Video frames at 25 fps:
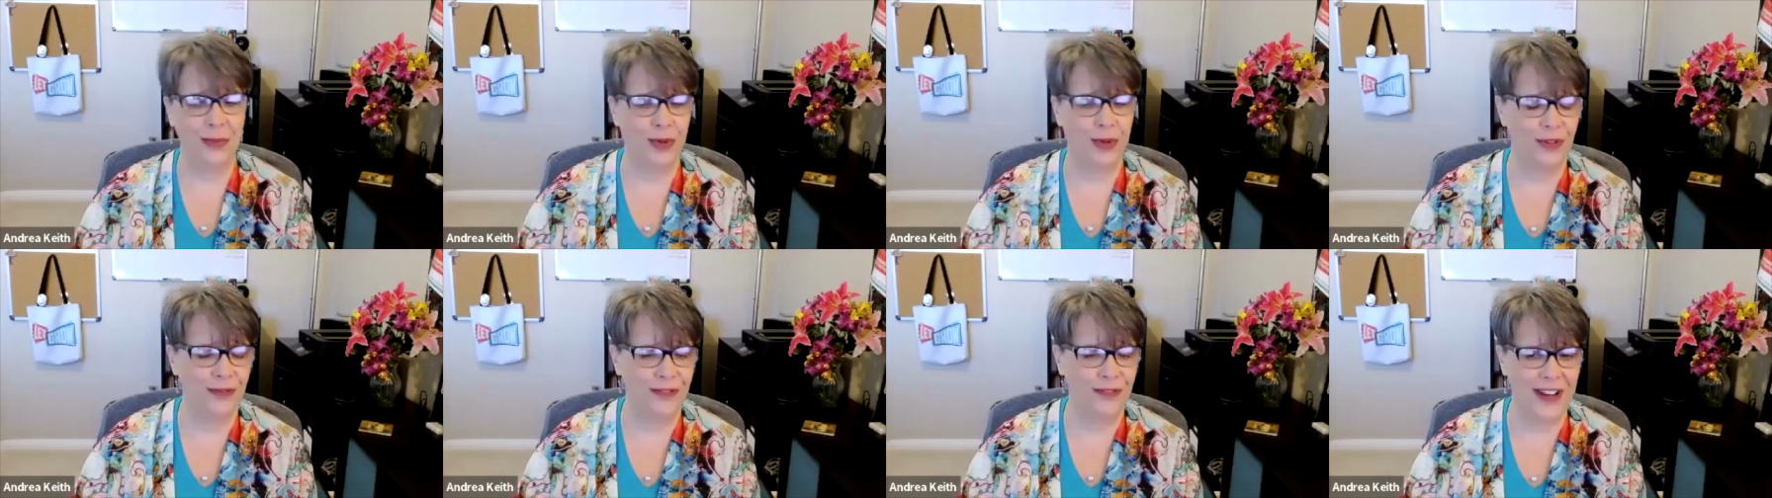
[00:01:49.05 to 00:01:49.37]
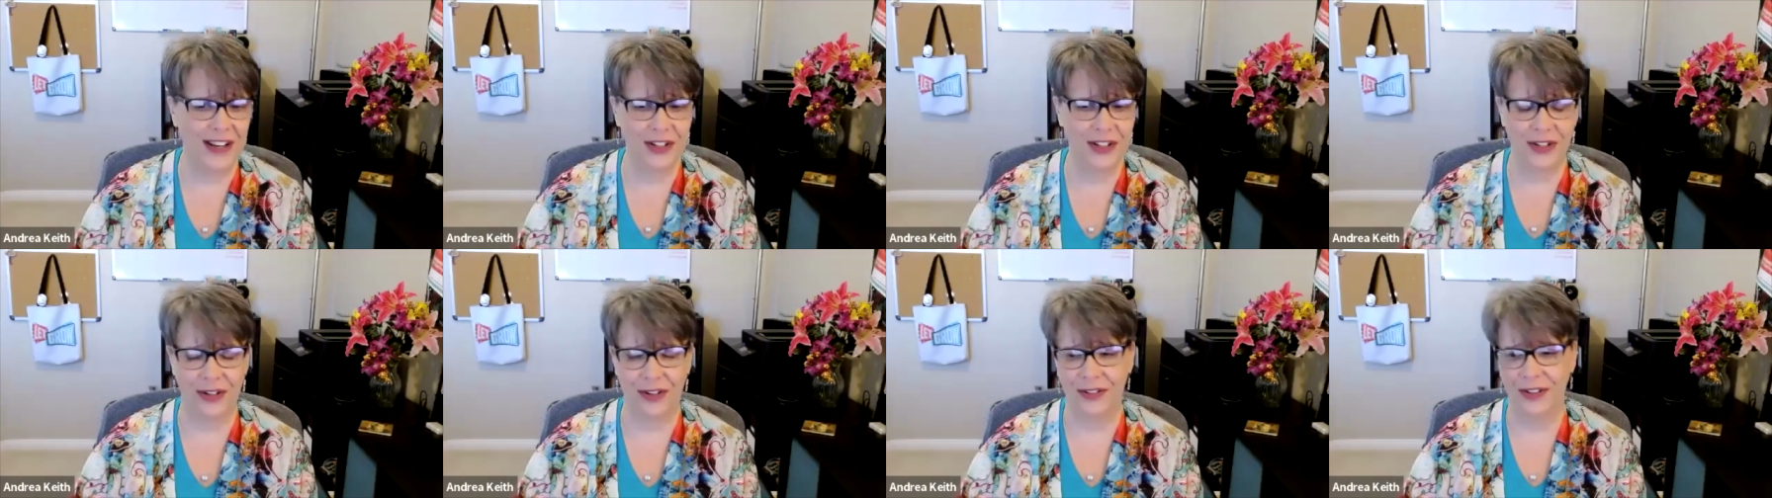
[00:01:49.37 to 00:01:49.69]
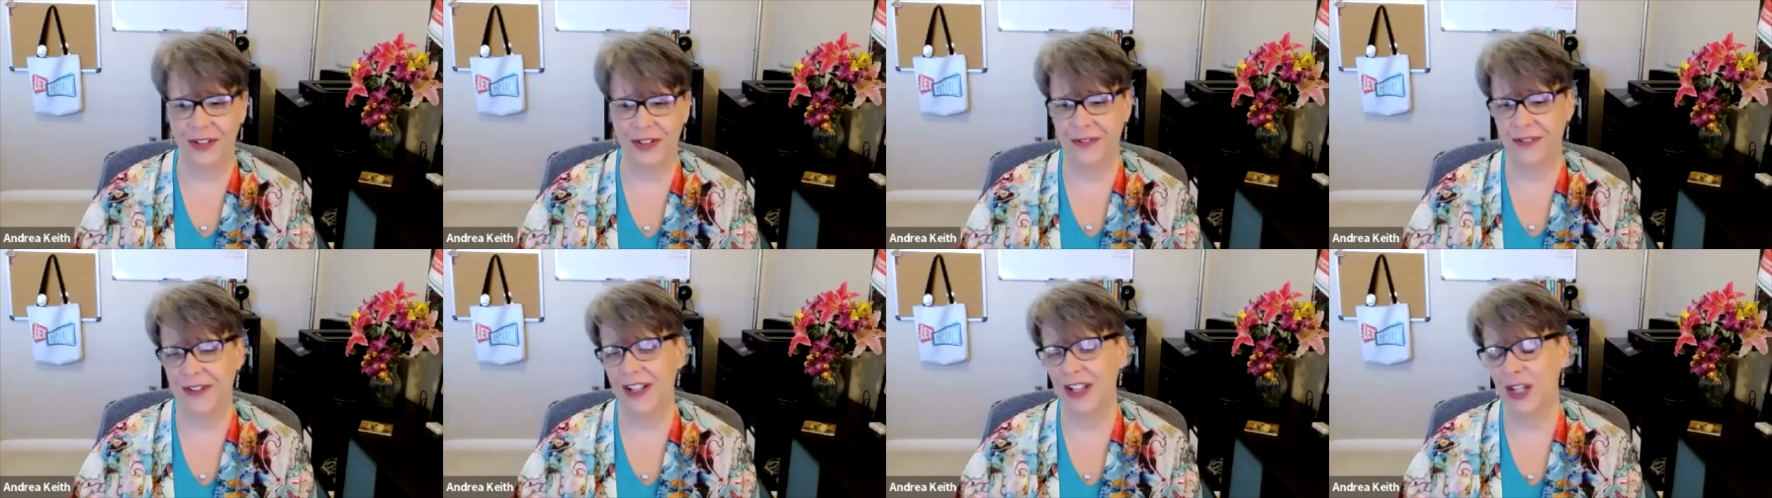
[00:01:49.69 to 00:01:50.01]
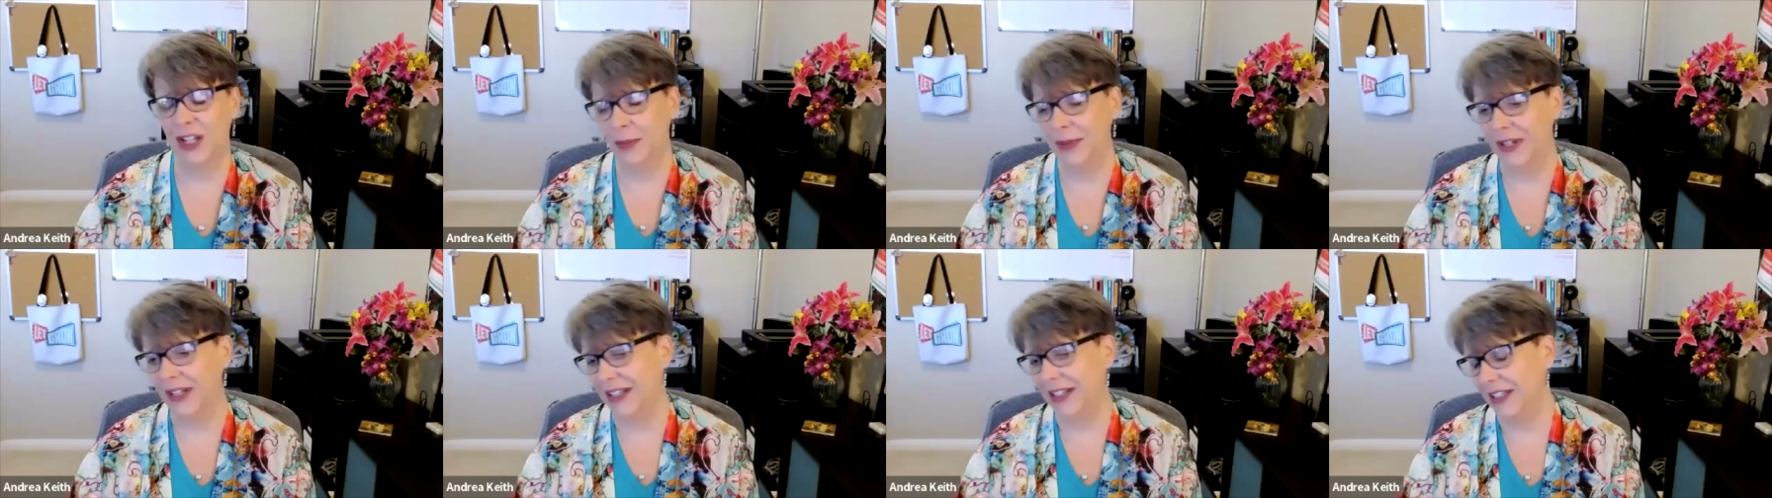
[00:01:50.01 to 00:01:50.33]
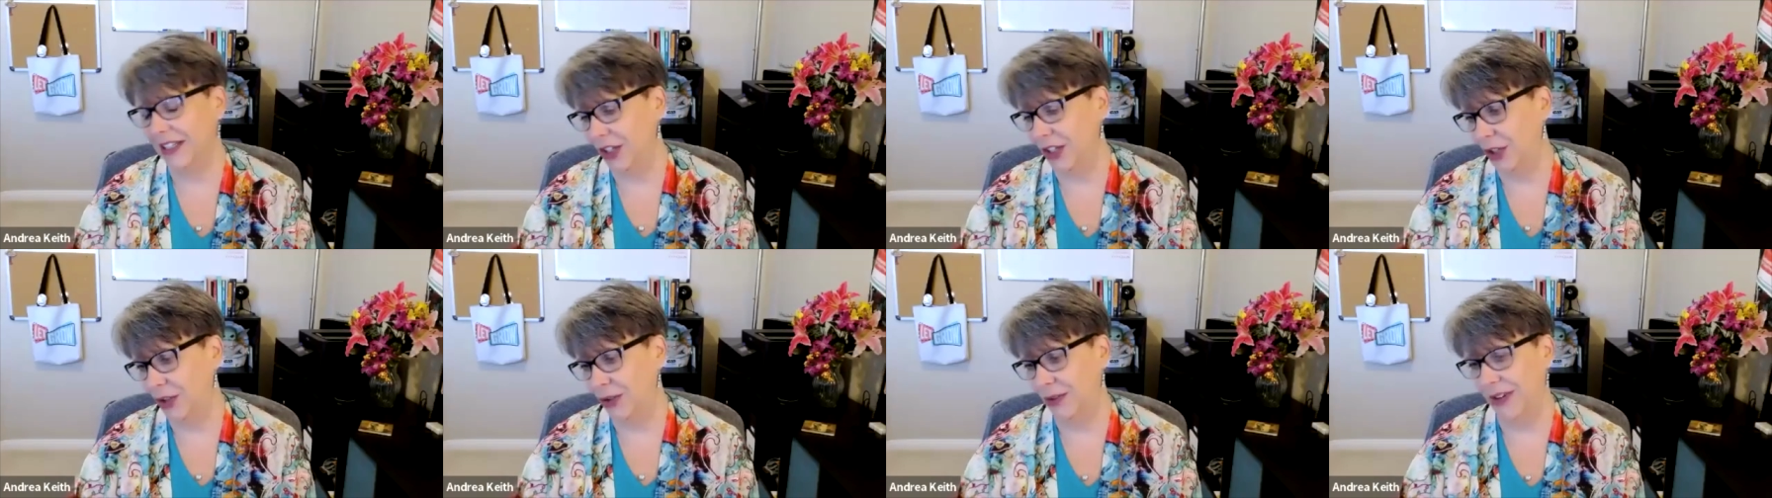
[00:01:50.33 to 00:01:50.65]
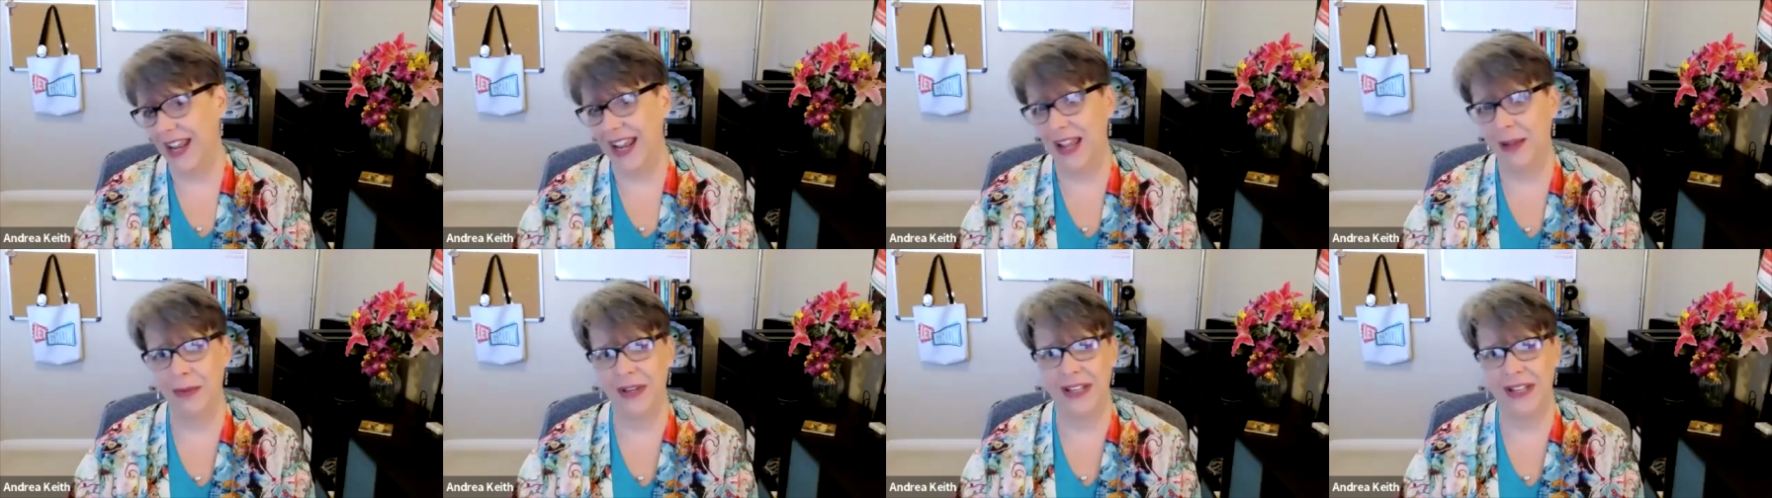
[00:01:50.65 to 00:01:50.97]
professional development, you
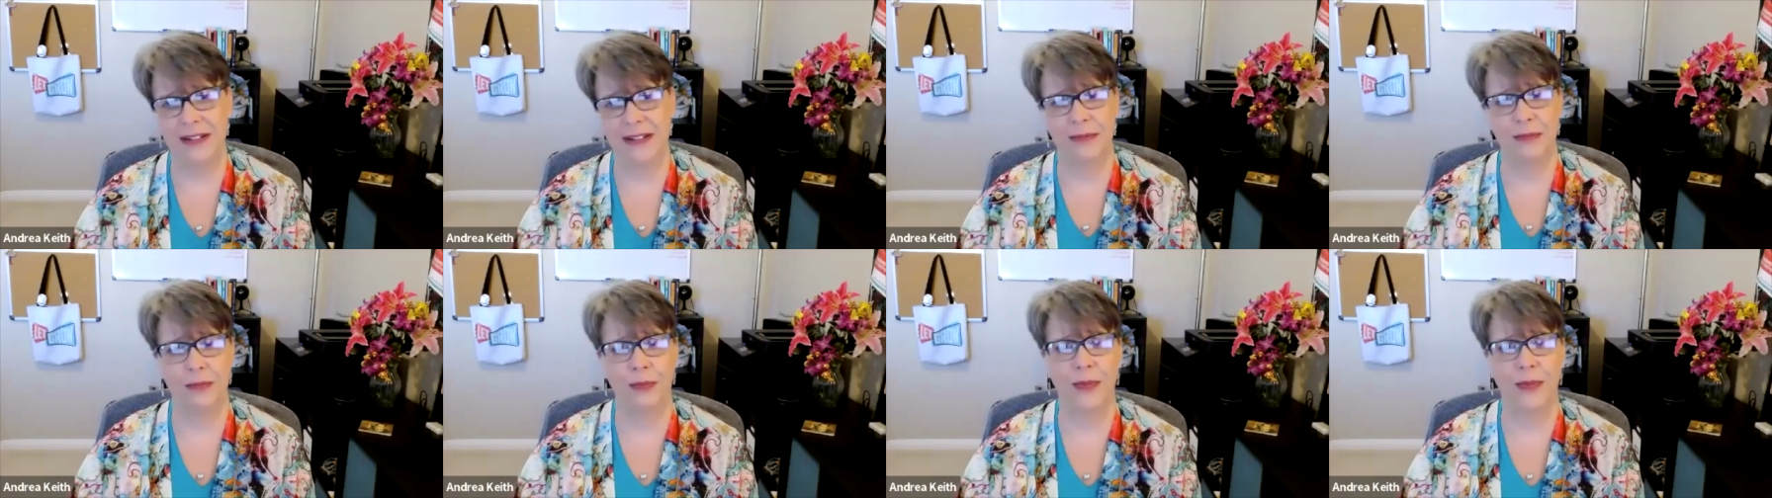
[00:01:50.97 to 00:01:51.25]
name it.